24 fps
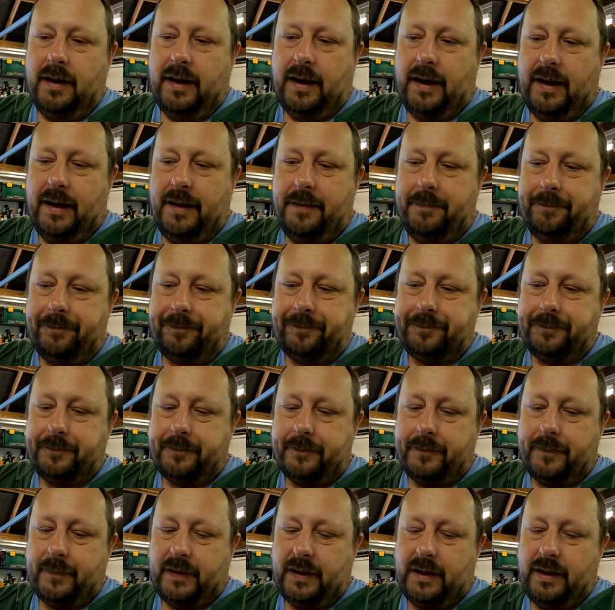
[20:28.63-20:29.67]

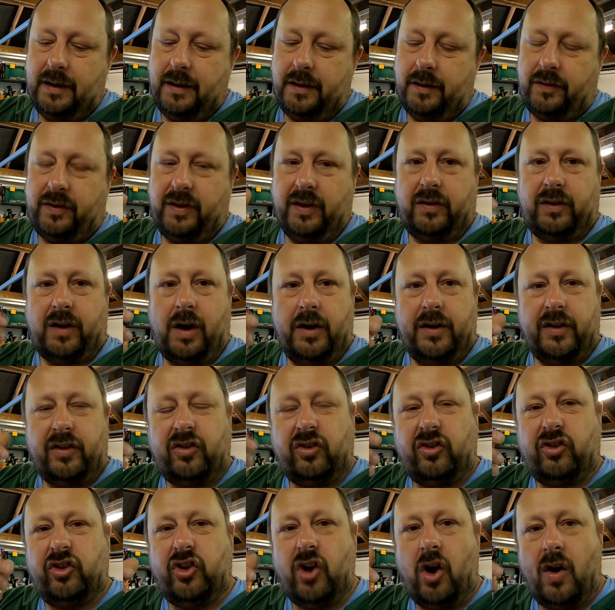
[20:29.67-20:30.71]
it's this kind of
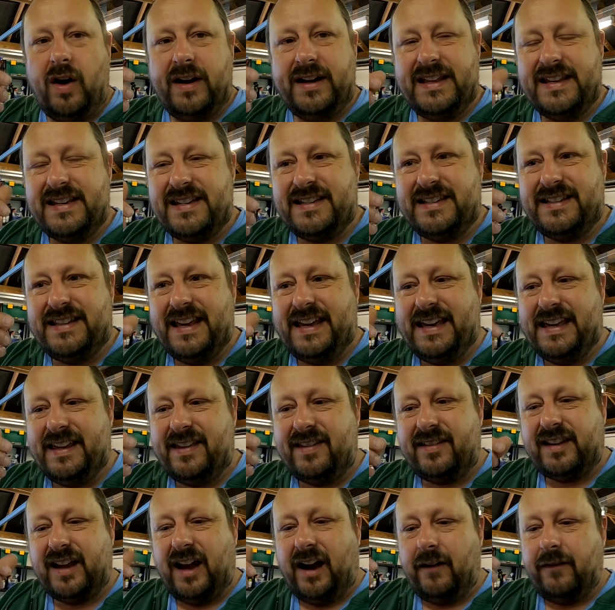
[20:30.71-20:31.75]
shiny, sticky
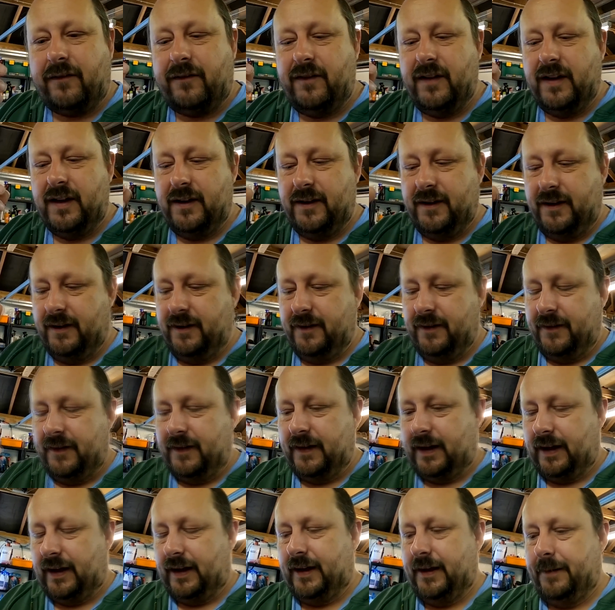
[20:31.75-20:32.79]
stuff.
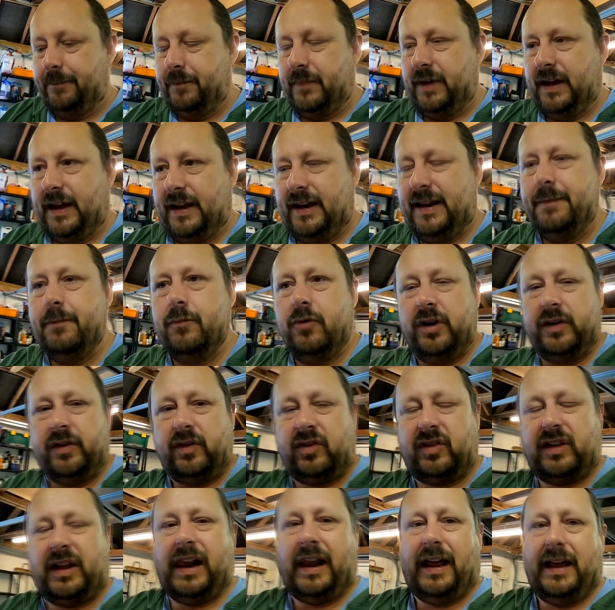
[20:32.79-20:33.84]
And
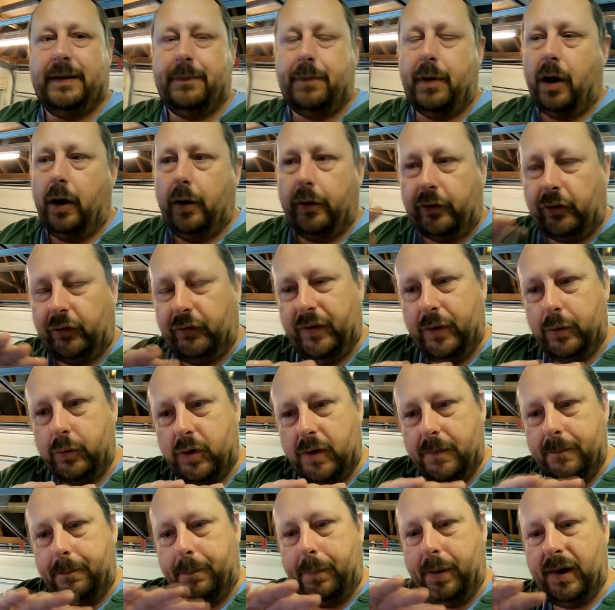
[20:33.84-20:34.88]
Imran's clay bars feel
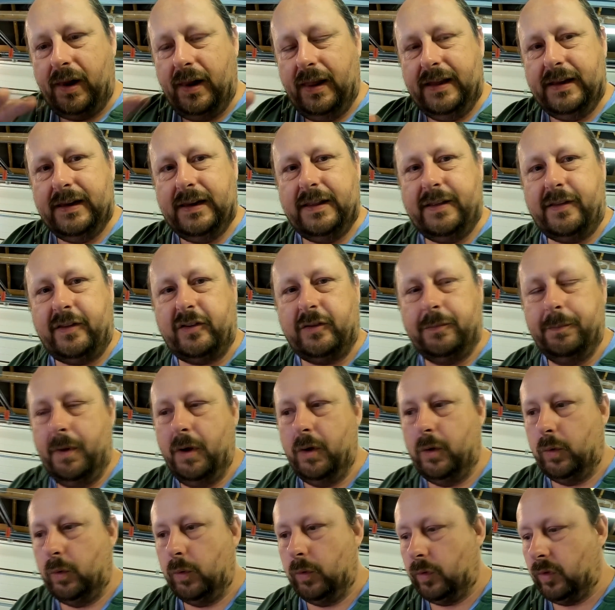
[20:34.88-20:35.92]
completely
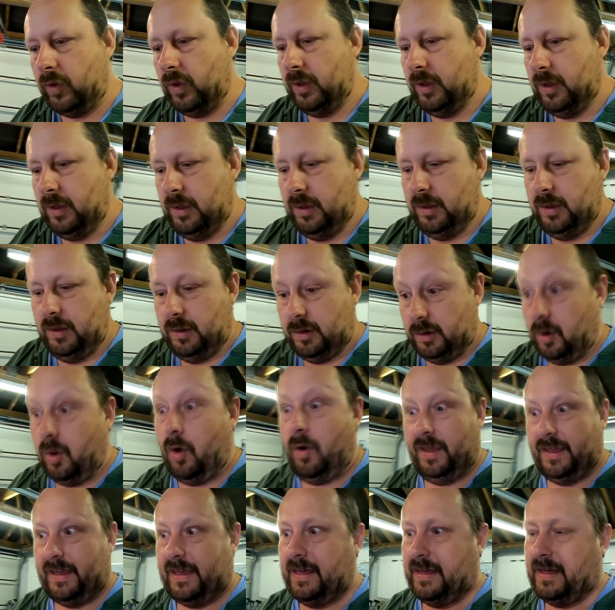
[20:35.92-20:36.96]
smooth,
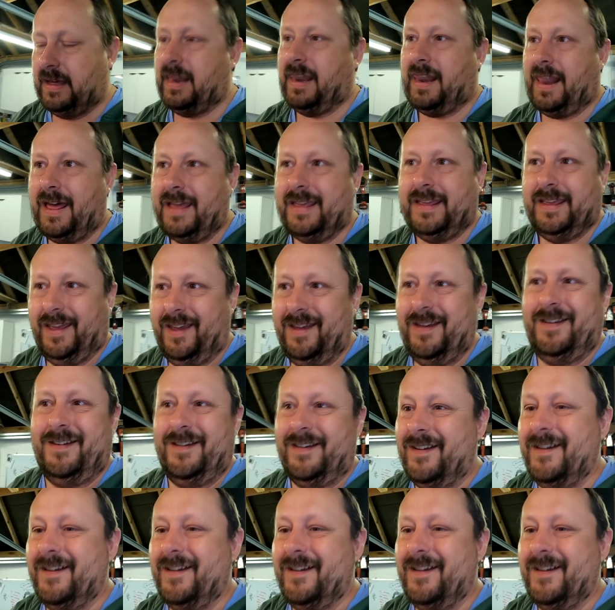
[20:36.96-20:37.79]
like clay,